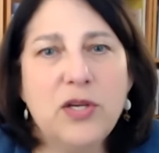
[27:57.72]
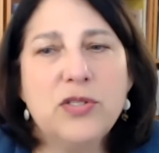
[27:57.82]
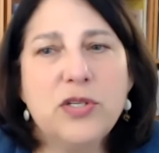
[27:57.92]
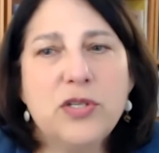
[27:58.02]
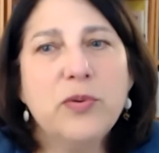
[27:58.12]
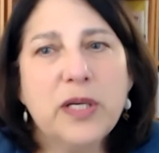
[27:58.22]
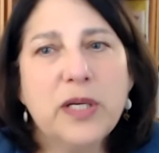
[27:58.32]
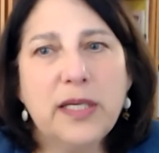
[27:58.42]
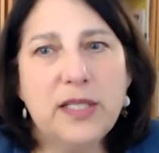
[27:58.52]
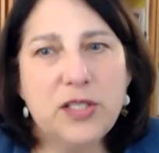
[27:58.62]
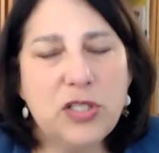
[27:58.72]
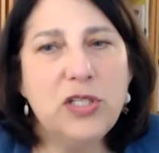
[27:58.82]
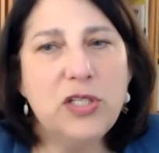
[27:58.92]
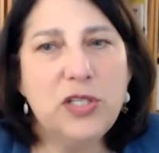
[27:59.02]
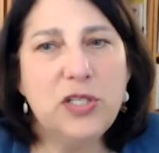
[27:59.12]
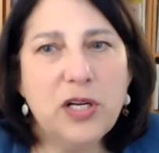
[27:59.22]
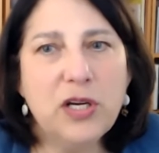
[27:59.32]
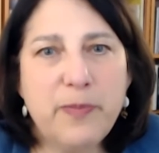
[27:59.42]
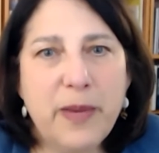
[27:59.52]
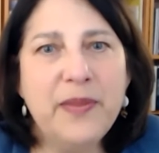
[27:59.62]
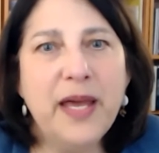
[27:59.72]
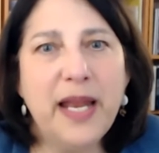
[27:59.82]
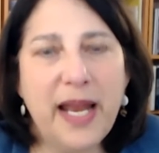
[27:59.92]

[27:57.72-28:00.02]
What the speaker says: So really, spend that